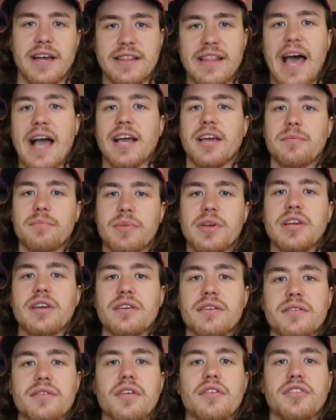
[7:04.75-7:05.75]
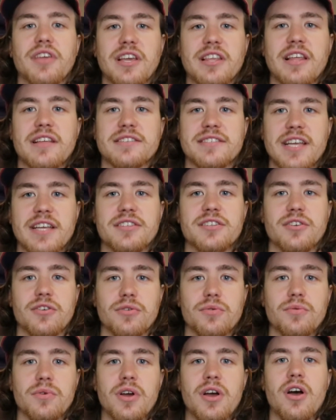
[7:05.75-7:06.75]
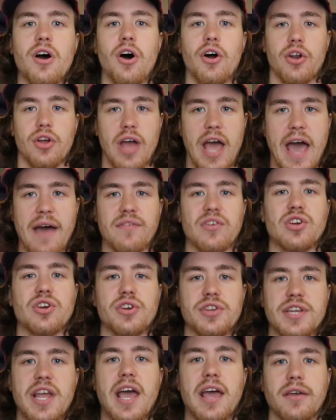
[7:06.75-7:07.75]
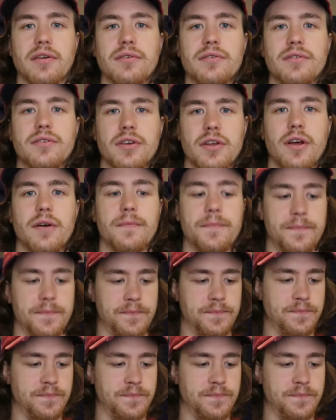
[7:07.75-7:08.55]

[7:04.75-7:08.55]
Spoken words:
And that can be the thing that sets you on having a good day, you know?